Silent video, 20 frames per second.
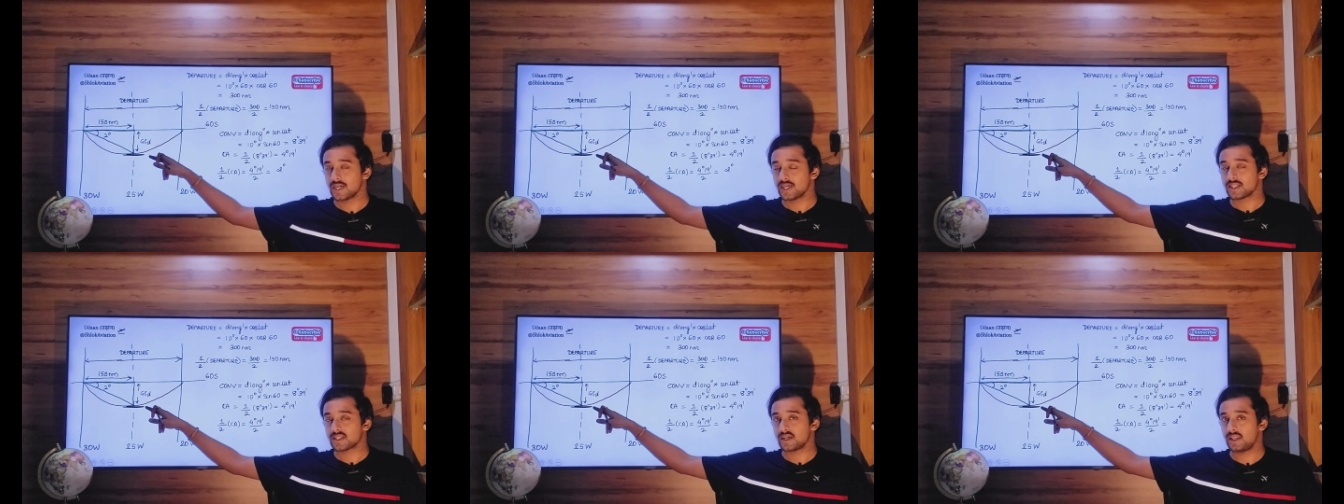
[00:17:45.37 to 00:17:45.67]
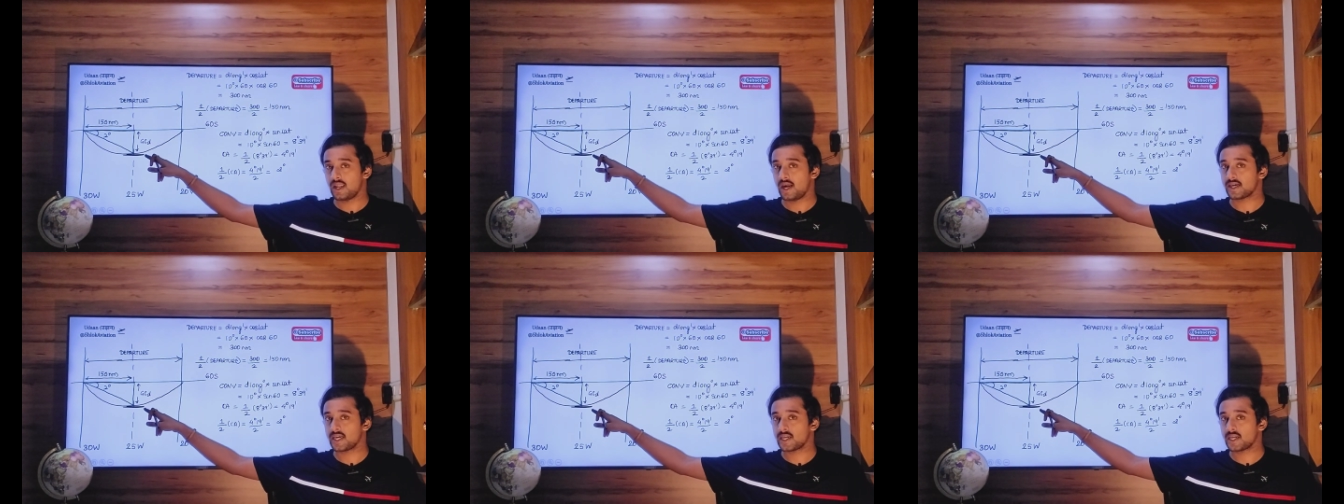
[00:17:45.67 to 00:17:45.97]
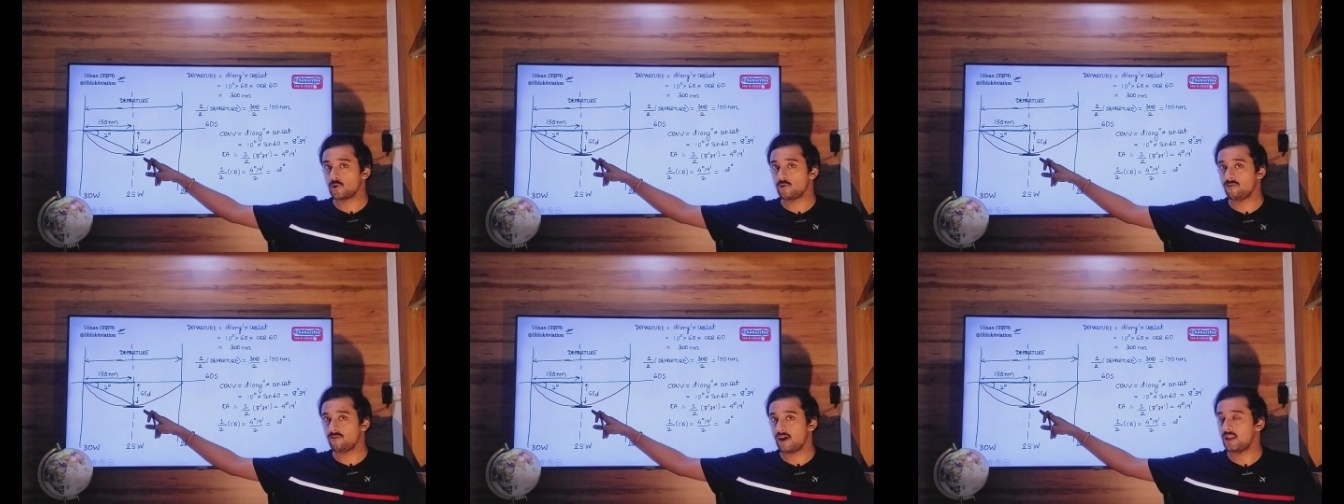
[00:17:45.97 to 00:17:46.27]
the
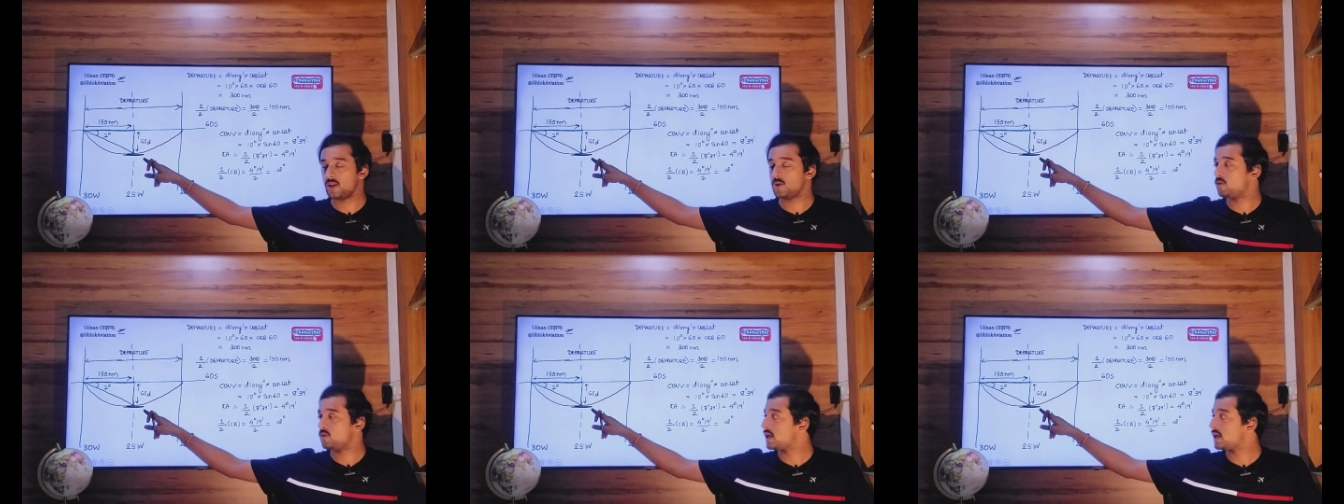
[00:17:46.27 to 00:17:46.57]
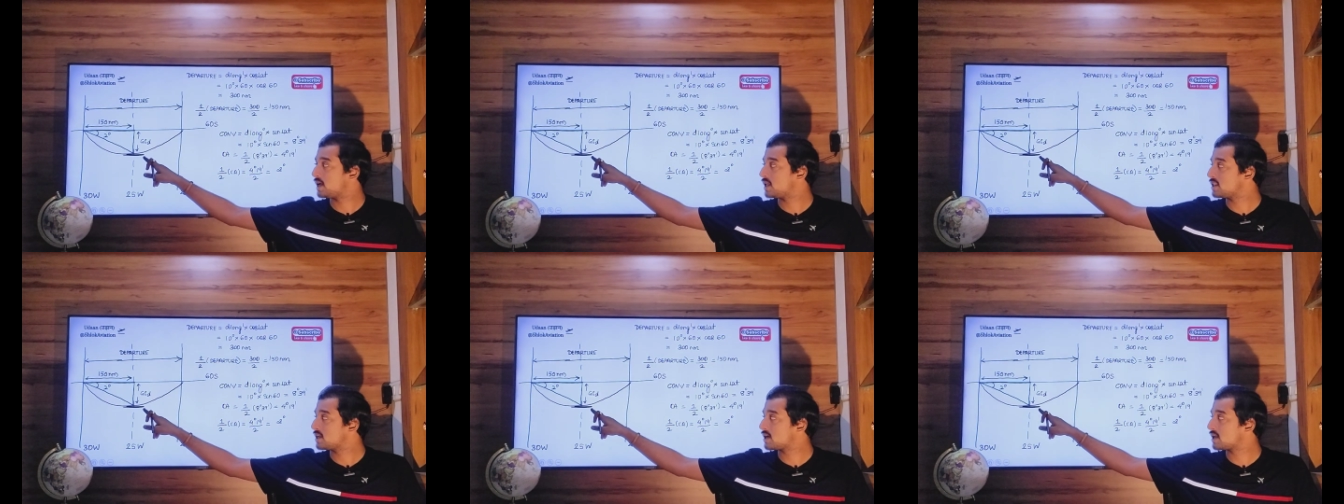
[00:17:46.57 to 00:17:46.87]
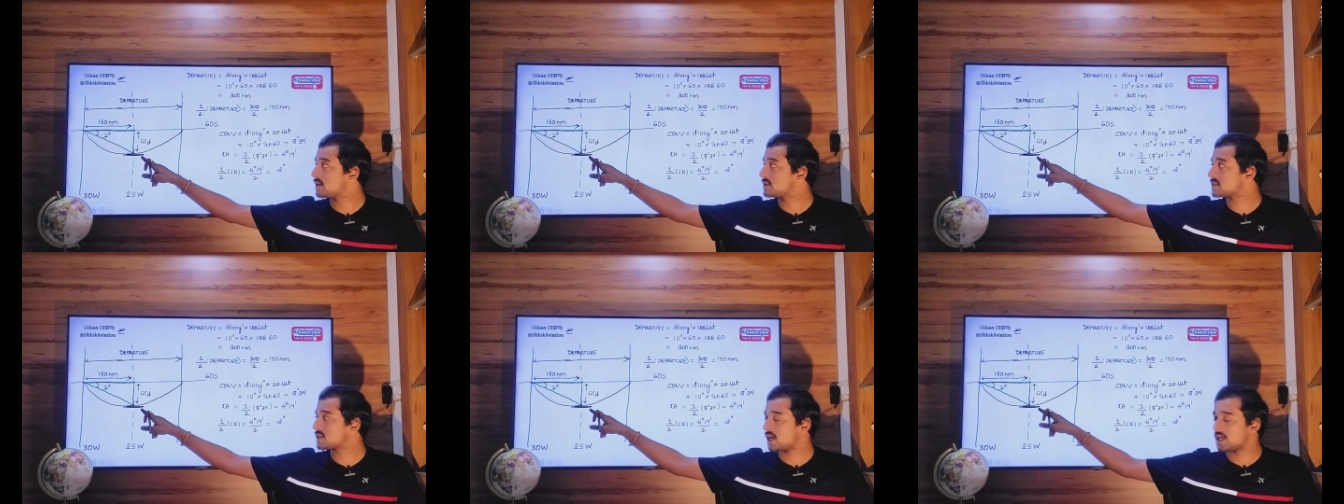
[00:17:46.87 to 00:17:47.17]
latitude value will
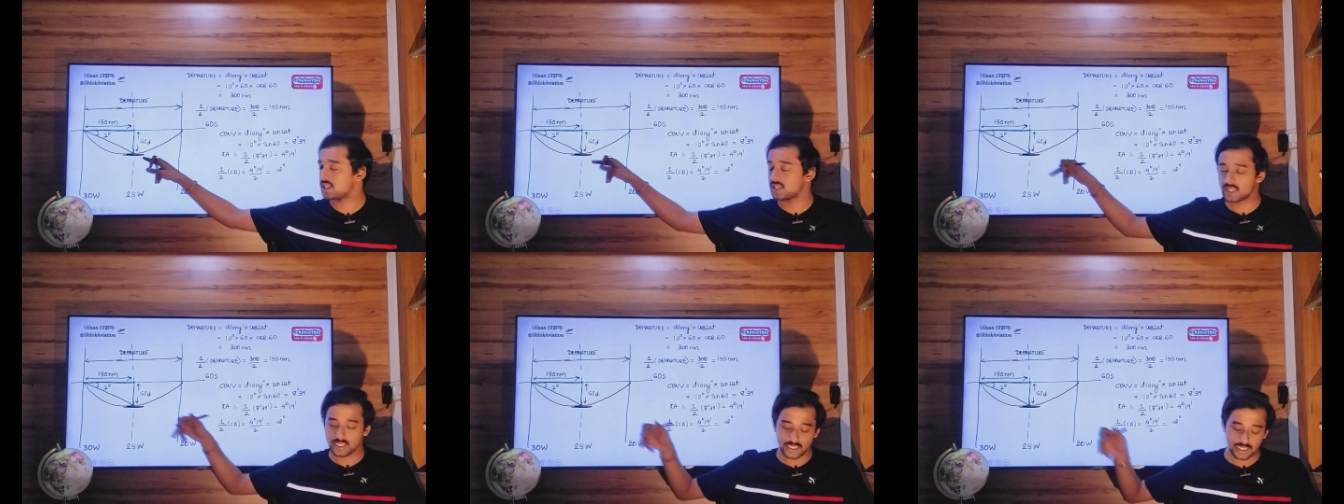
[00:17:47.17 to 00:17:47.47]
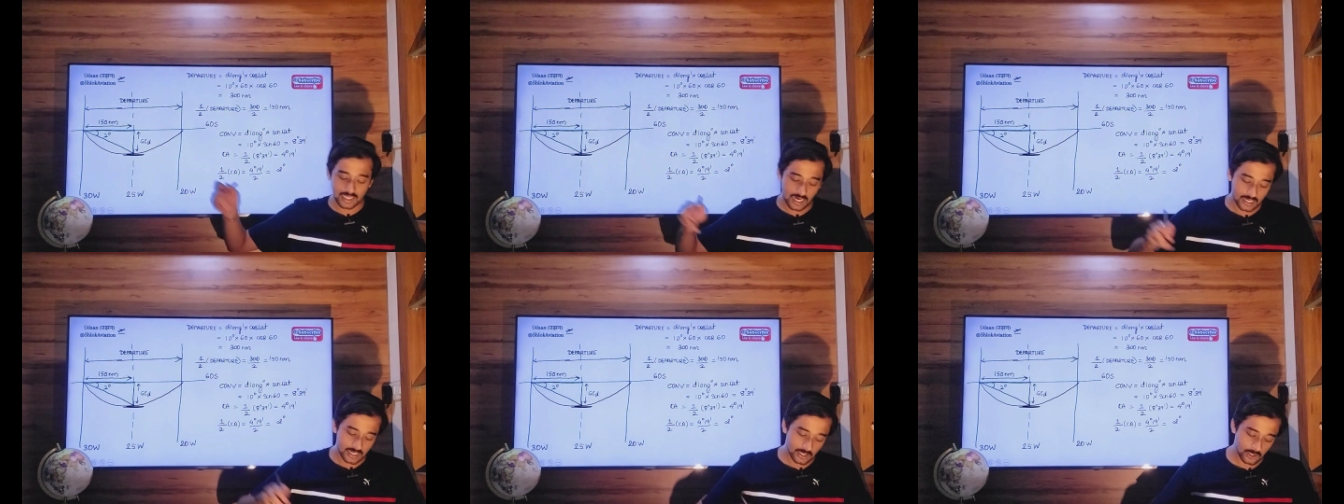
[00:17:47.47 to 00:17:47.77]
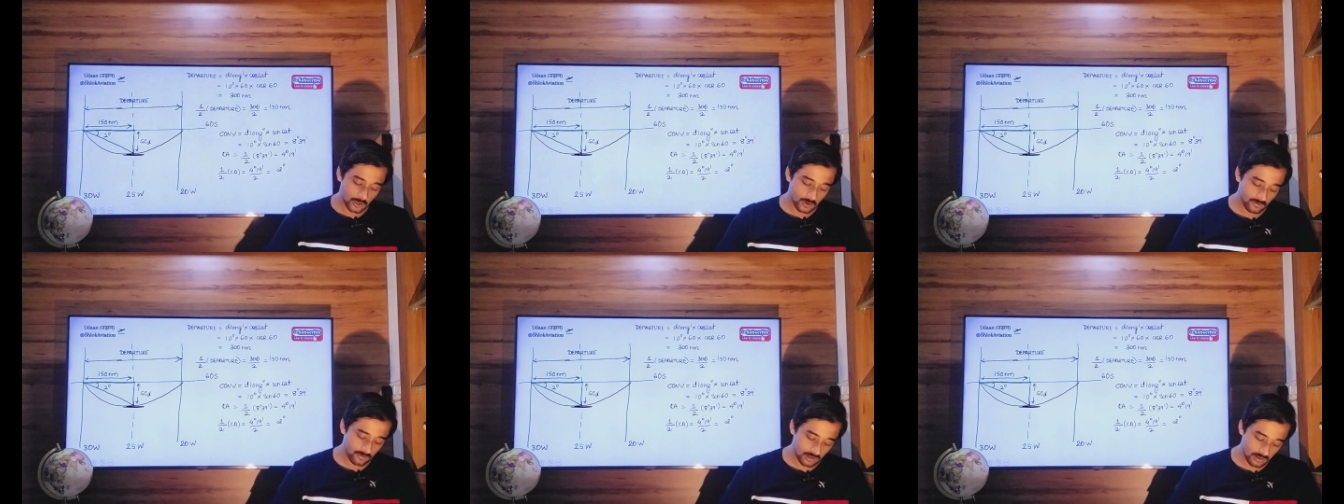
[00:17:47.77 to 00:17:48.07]
increase and this
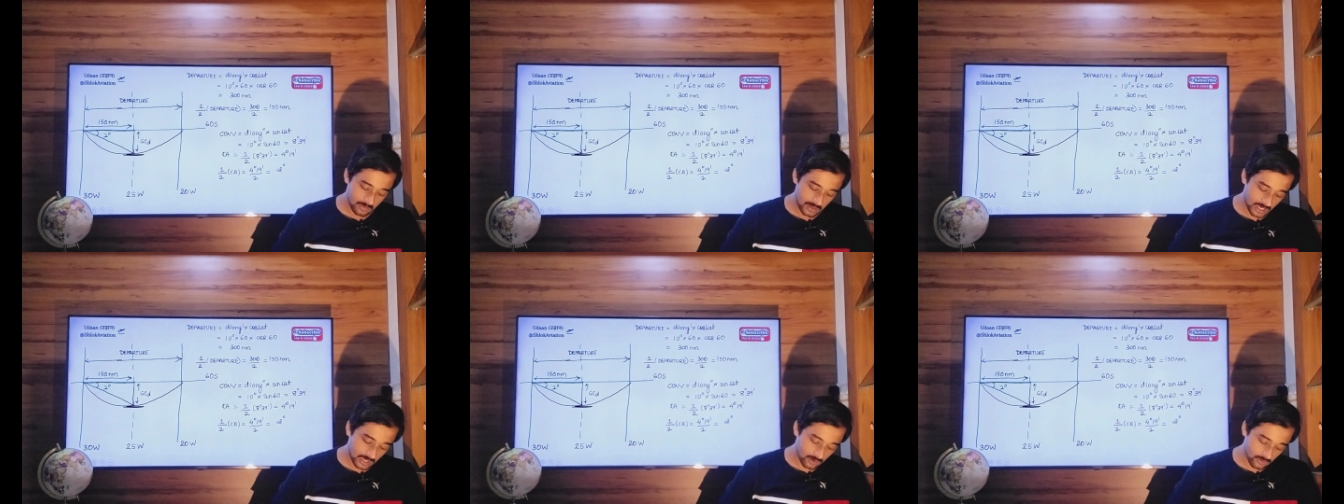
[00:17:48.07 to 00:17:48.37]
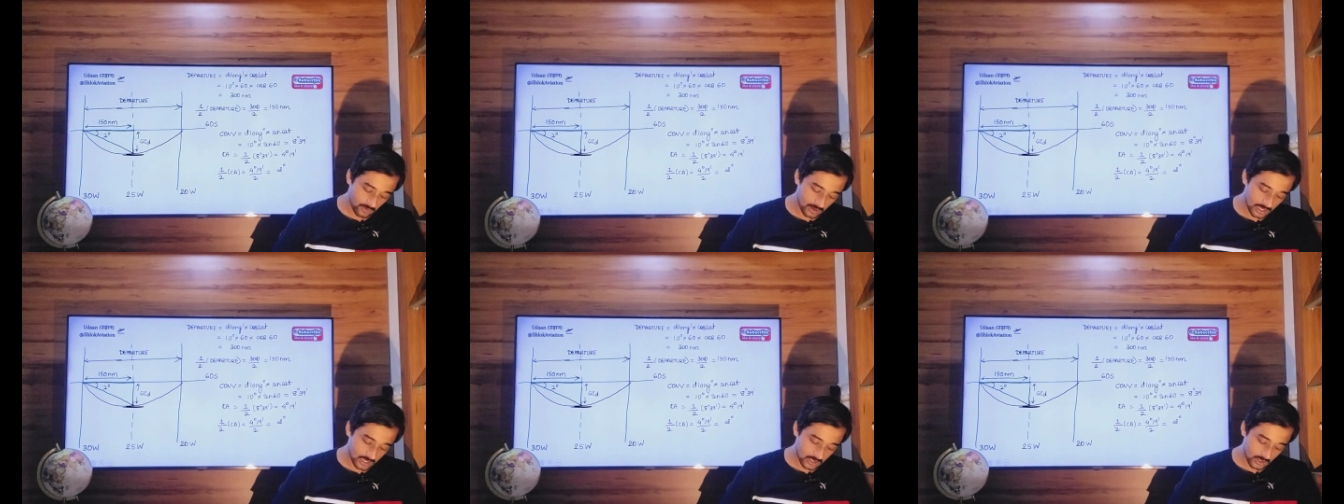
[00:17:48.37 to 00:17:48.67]
latitude will be equal